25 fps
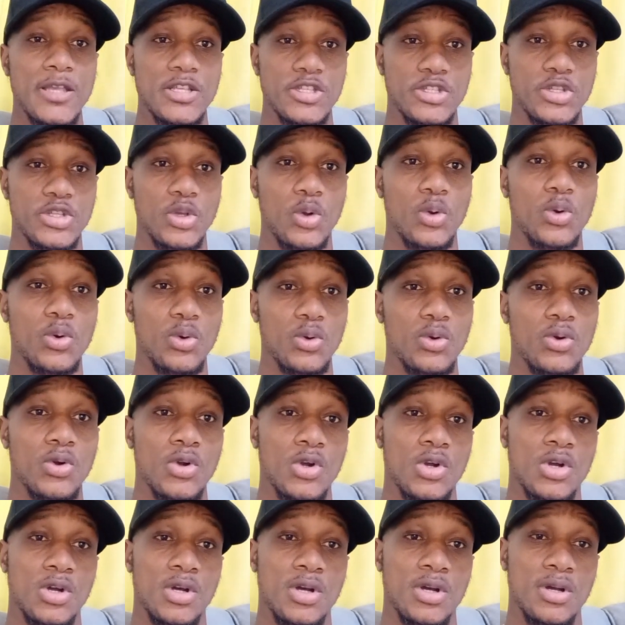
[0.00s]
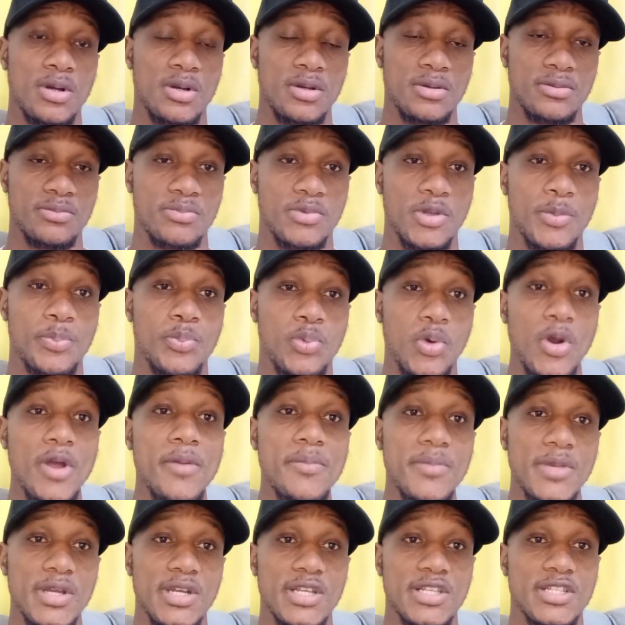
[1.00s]
So the
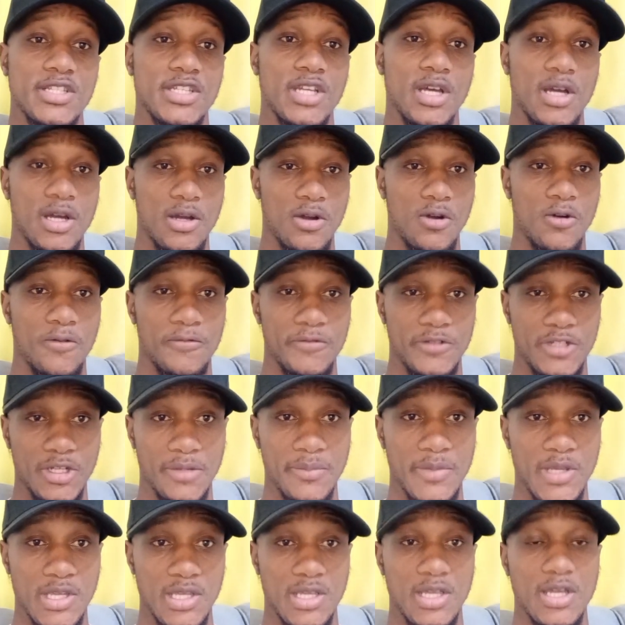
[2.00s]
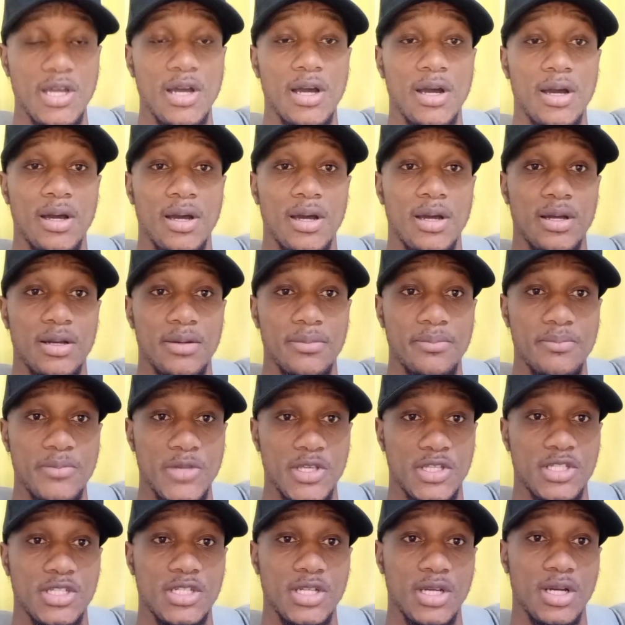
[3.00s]
Prime Minister of Jamaica,
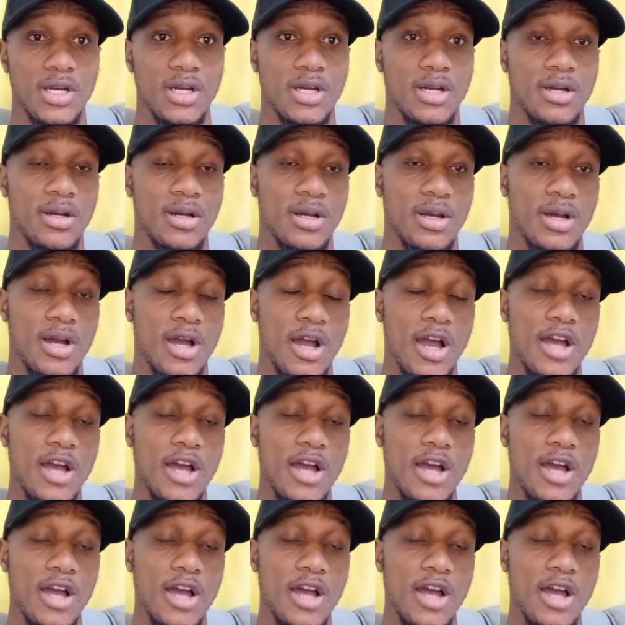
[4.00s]
Mr.